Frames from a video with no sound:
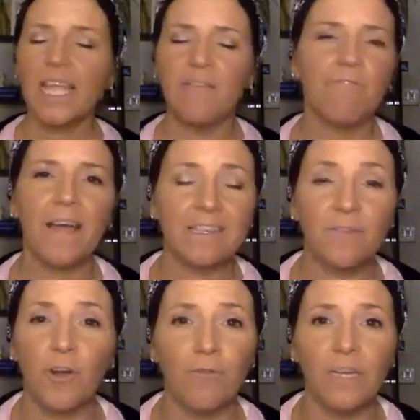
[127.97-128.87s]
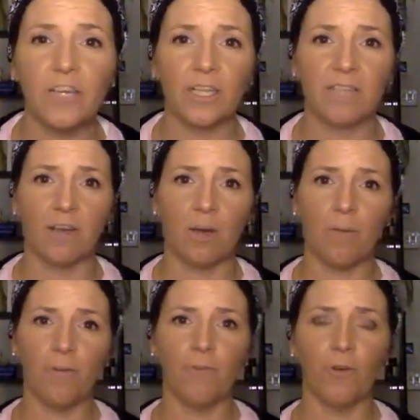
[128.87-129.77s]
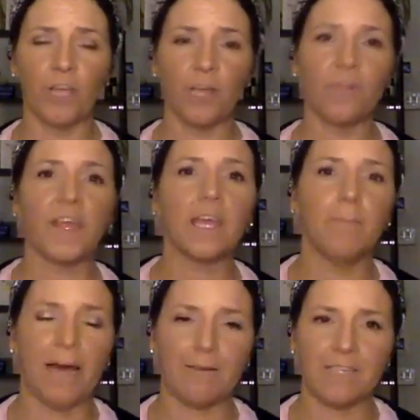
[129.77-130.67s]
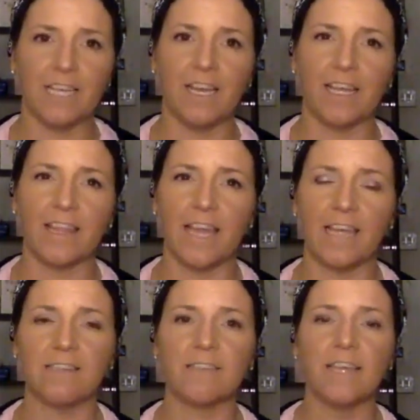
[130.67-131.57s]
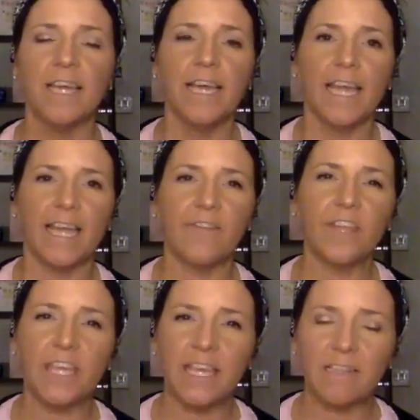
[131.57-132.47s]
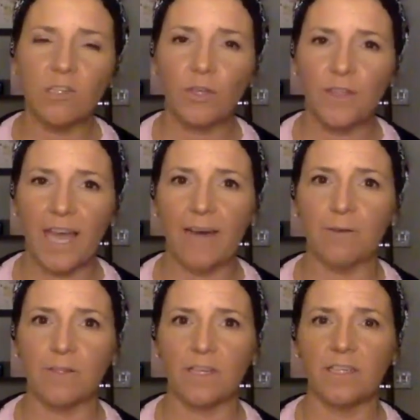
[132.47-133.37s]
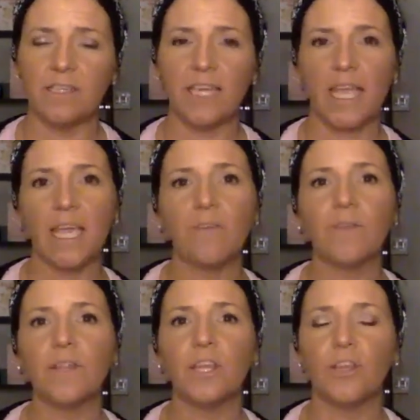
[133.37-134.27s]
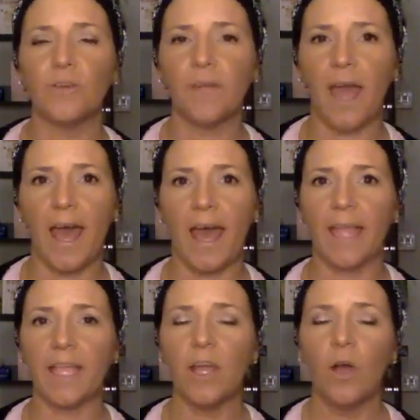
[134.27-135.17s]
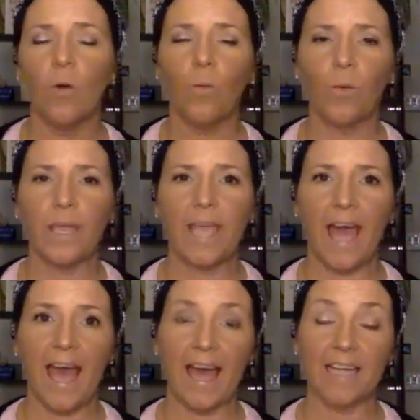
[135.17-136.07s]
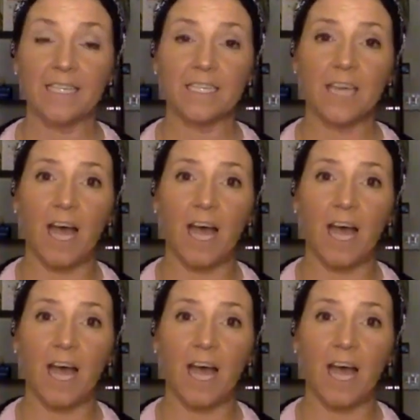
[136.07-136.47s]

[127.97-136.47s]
in fact, I've got a really good example for you. Think about it like this. In the year 2000, here in the UK, we had